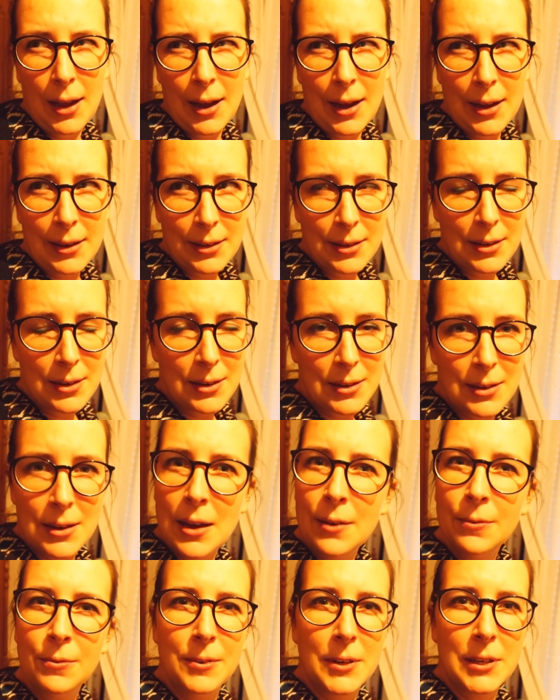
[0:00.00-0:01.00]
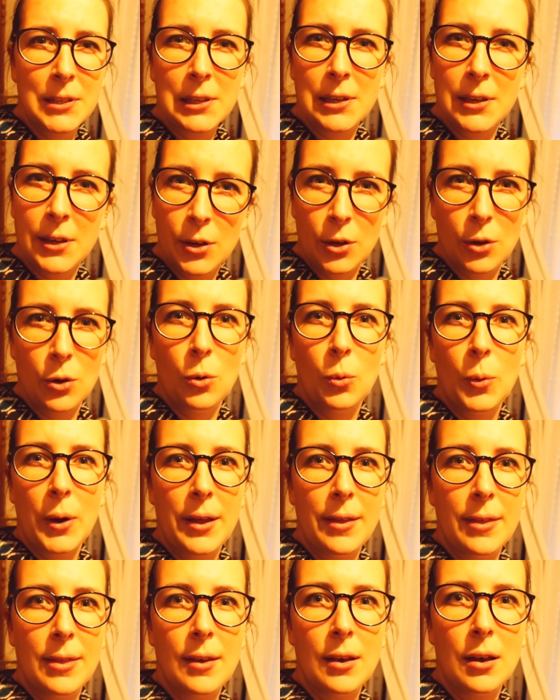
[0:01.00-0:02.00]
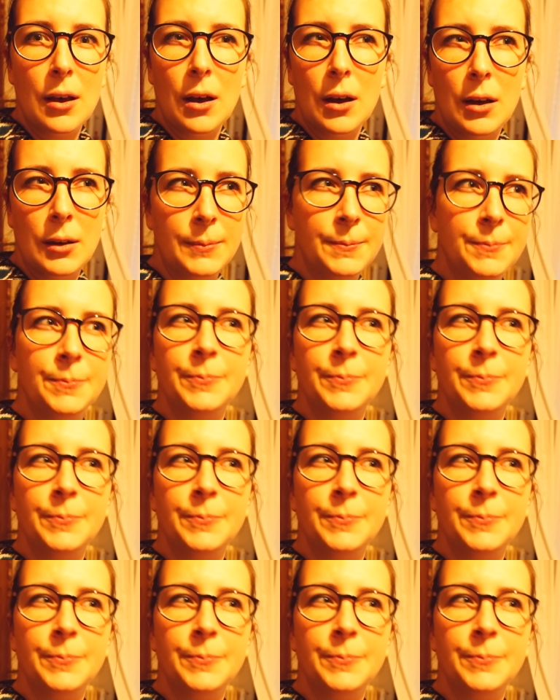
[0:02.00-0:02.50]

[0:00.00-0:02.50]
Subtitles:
I can definitely go with a